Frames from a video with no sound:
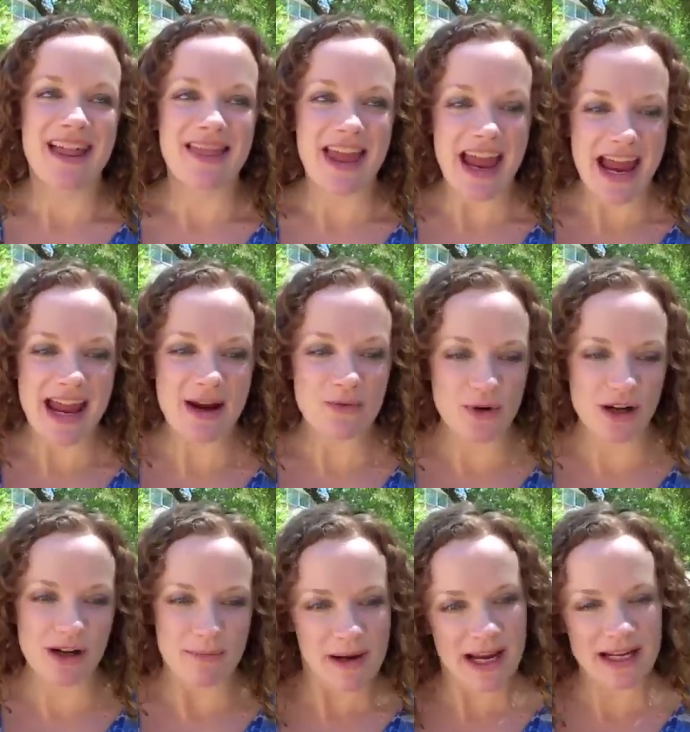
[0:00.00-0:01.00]
They were
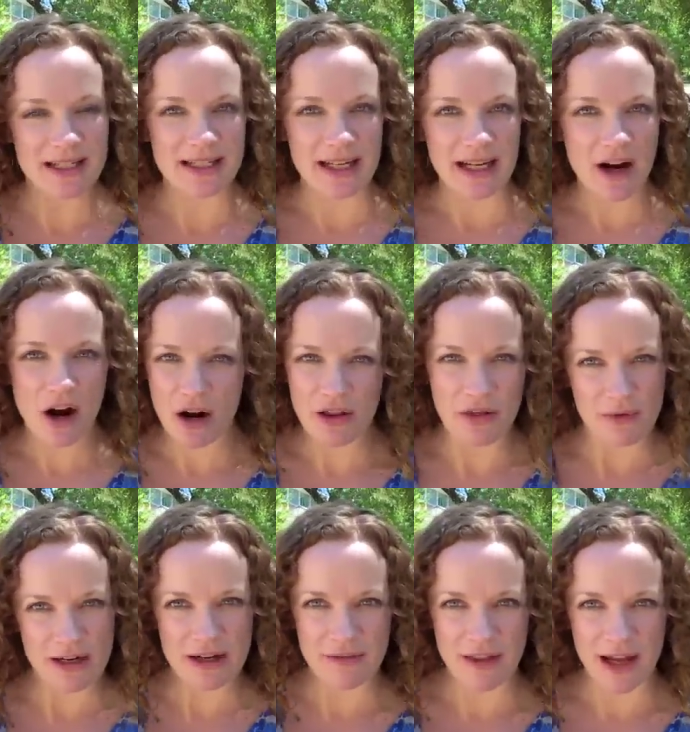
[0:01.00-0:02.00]
amazing, all
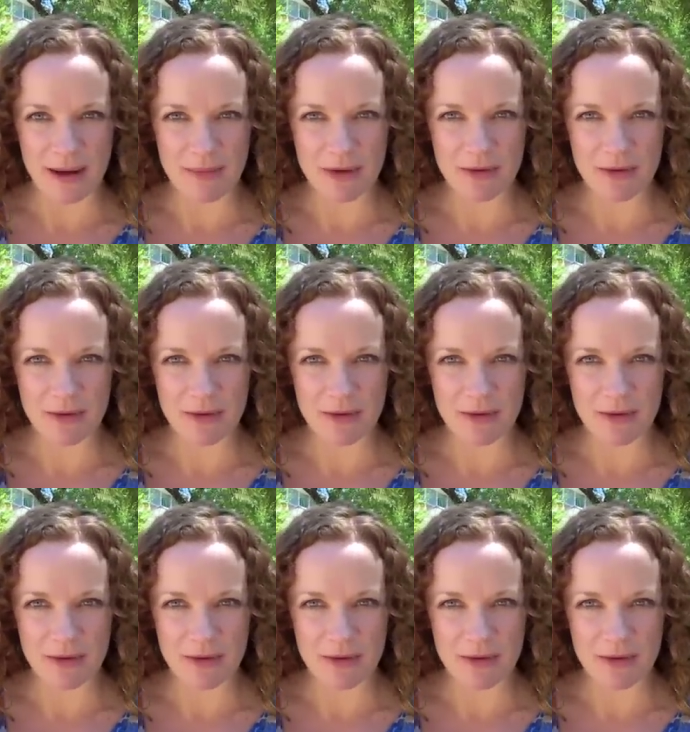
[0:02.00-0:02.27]
three of them.